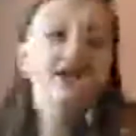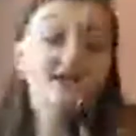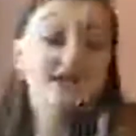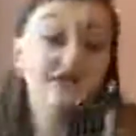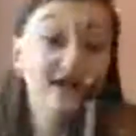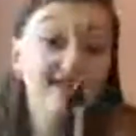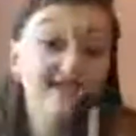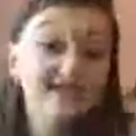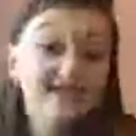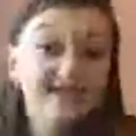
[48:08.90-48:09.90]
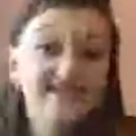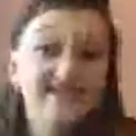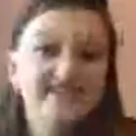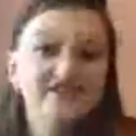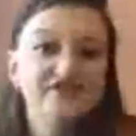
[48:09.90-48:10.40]
the difference
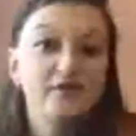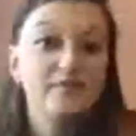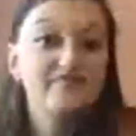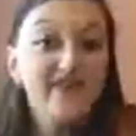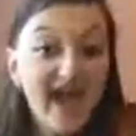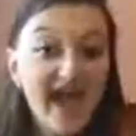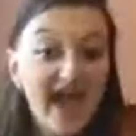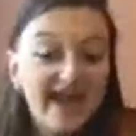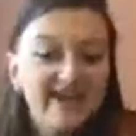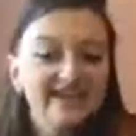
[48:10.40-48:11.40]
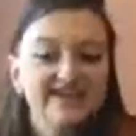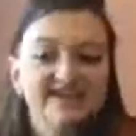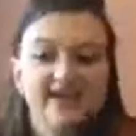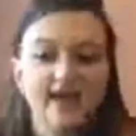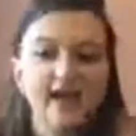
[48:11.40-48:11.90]
from that,
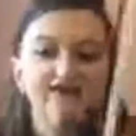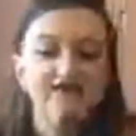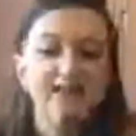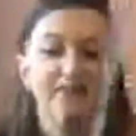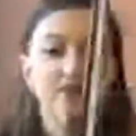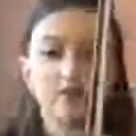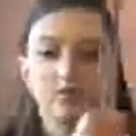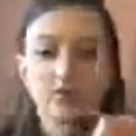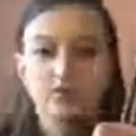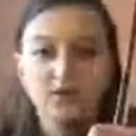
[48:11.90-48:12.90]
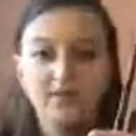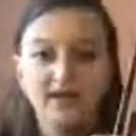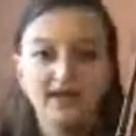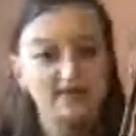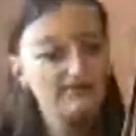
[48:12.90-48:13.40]
and if I'm gripping
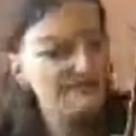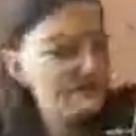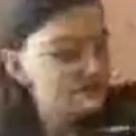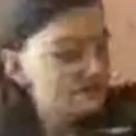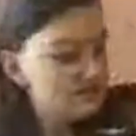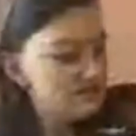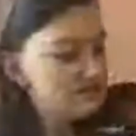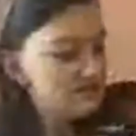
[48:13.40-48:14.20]
it like a fist,